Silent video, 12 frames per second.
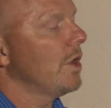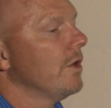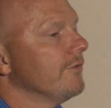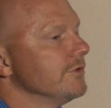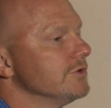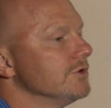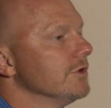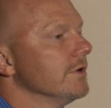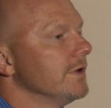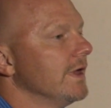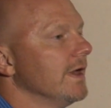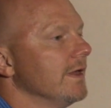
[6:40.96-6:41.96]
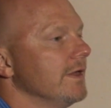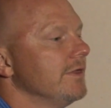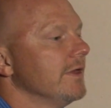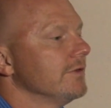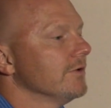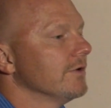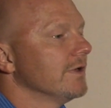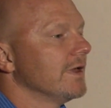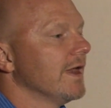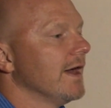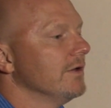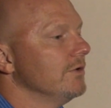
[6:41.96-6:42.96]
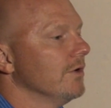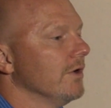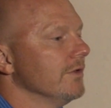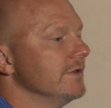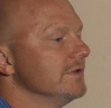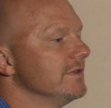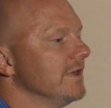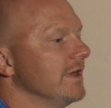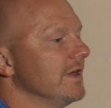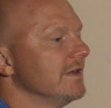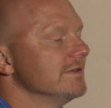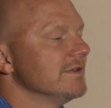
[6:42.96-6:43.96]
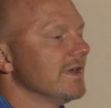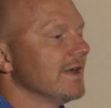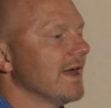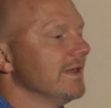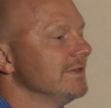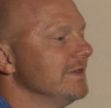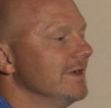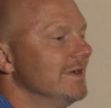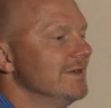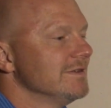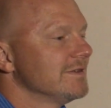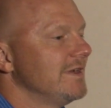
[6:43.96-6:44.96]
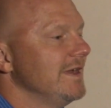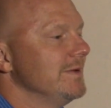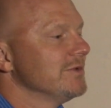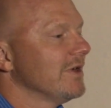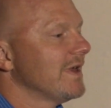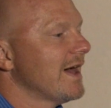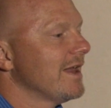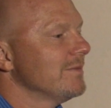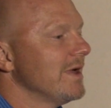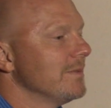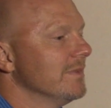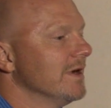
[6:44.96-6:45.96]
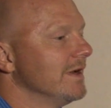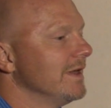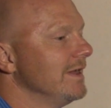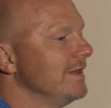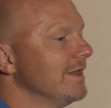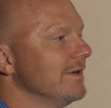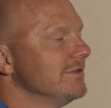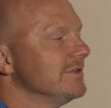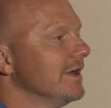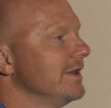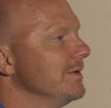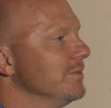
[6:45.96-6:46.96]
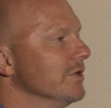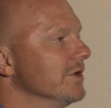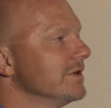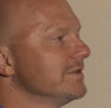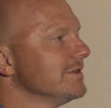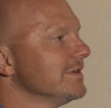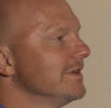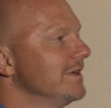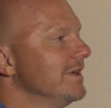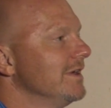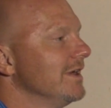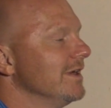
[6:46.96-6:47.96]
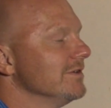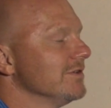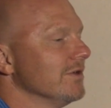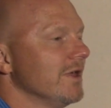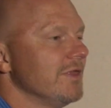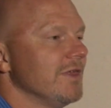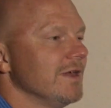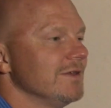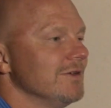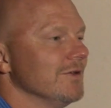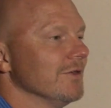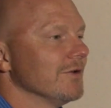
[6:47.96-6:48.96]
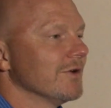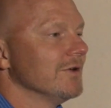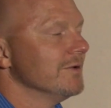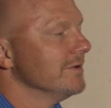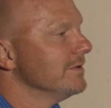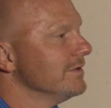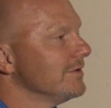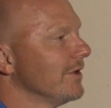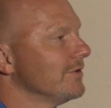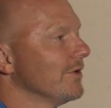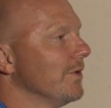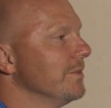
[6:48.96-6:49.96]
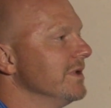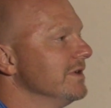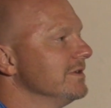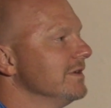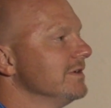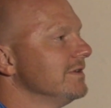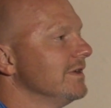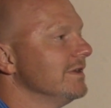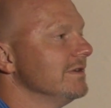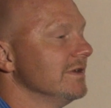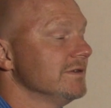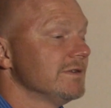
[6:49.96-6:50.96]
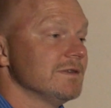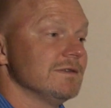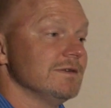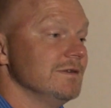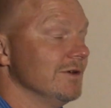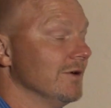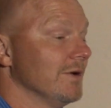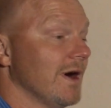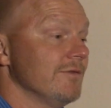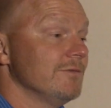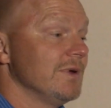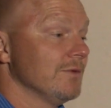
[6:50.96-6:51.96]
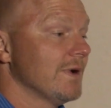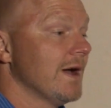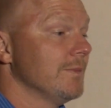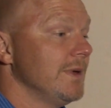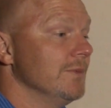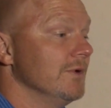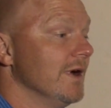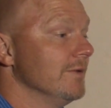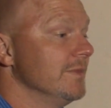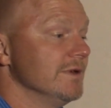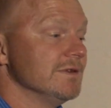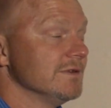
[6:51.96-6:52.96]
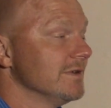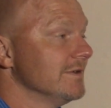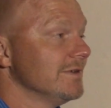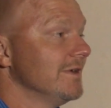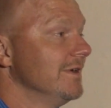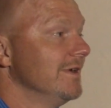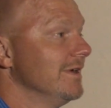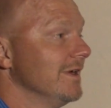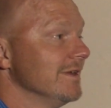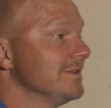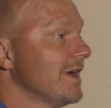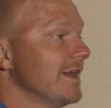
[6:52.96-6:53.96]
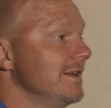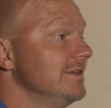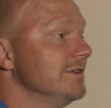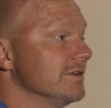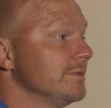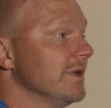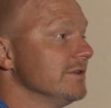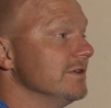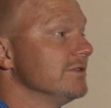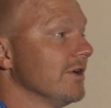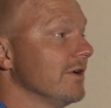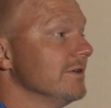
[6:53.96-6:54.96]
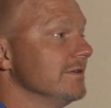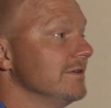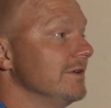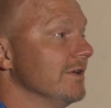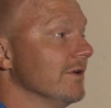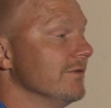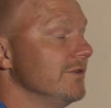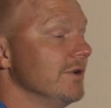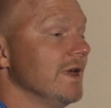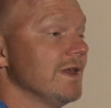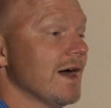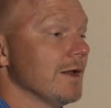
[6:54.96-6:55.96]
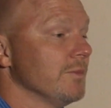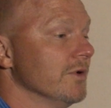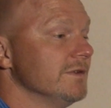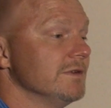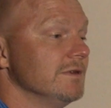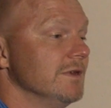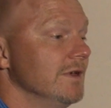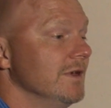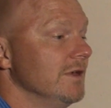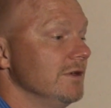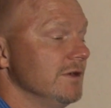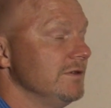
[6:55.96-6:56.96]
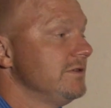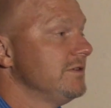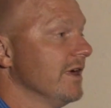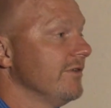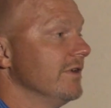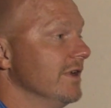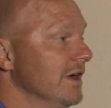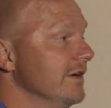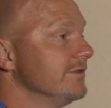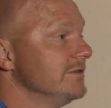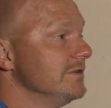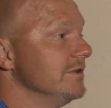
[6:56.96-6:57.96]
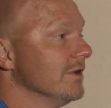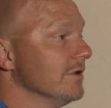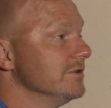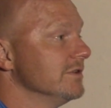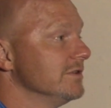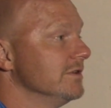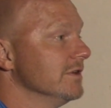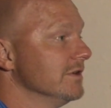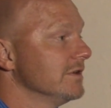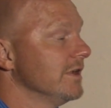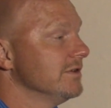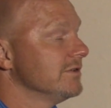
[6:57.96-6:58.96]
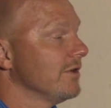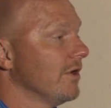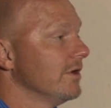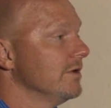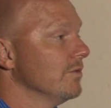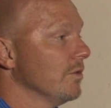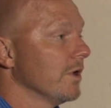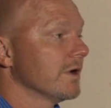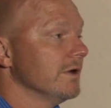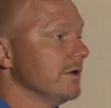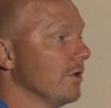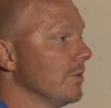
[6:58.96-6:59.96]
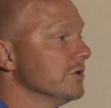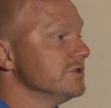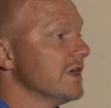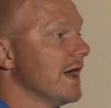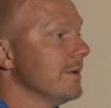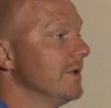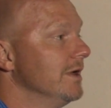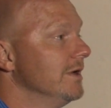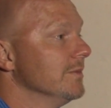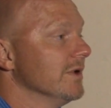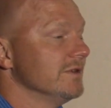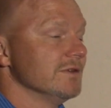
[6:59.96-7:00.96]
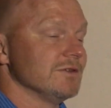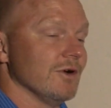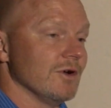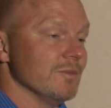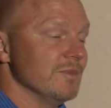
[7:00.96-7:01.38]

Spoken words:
Oh, for sure. Yeah, they think they're going to get out and do all these things. They got schemes on how to make money. They've studied books. And so they think, you know, they're going to start their own business. And it's, you know, I've been around people who have businesses. It's not easy, especially starting. You know, if you're getting out of prison, it's tough enough, you know, just to get started and work in a normal job. But to start